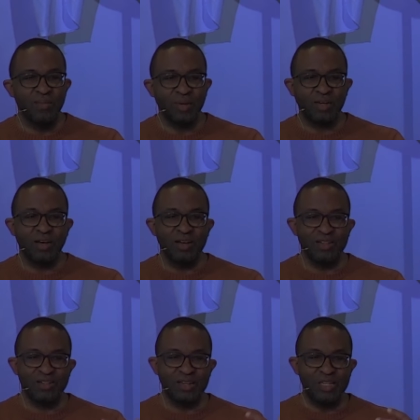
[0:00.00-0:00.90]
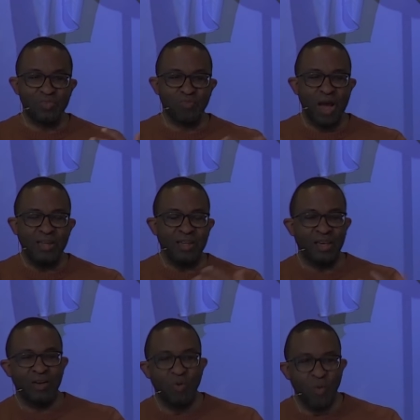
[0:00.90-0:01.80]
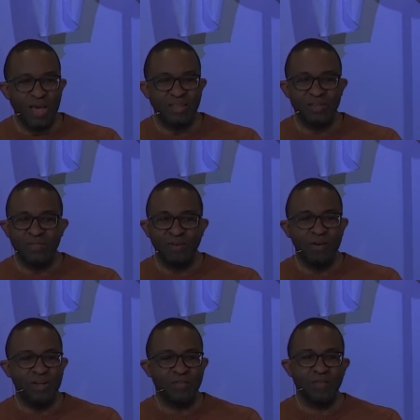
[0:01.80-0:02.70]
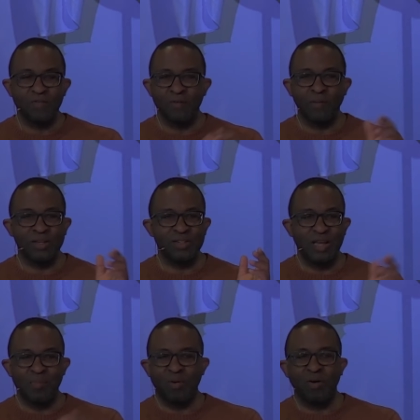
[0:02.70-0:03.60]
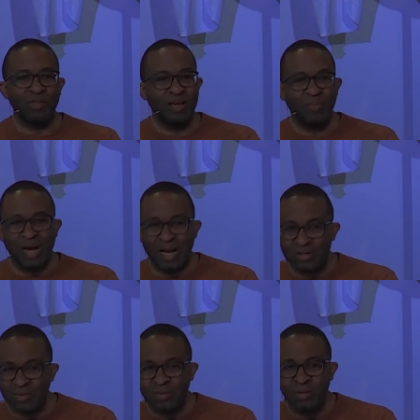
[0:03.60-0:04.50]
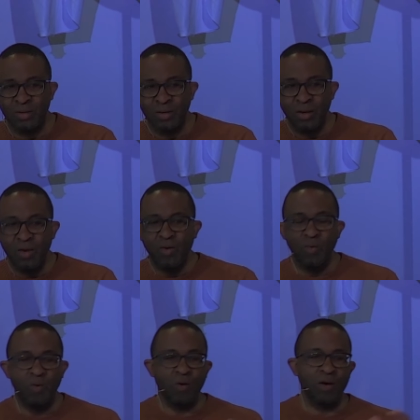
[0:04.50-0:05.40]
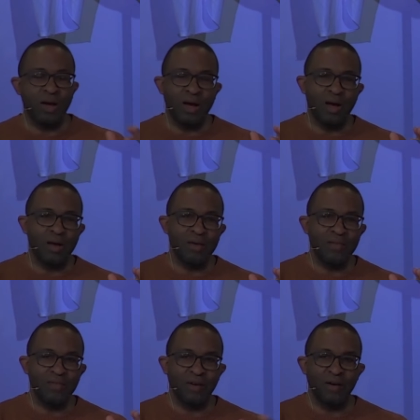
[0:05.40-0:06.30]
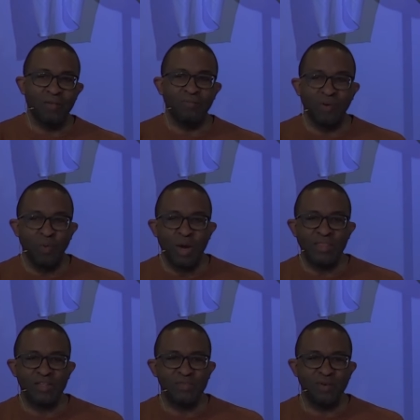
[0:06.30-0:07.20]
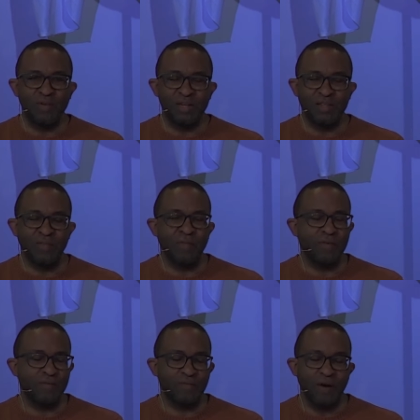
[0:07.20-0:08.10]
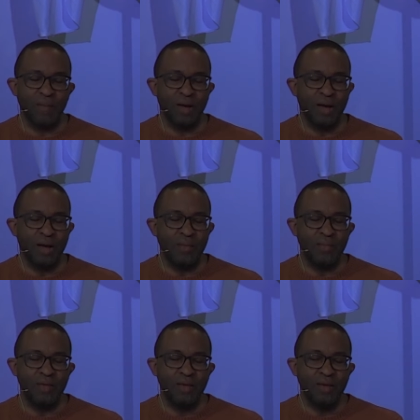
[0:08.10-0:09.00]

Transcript: because he's writing in a way that's very different from, let's say, Paul the Apostle, or a way that's very different from,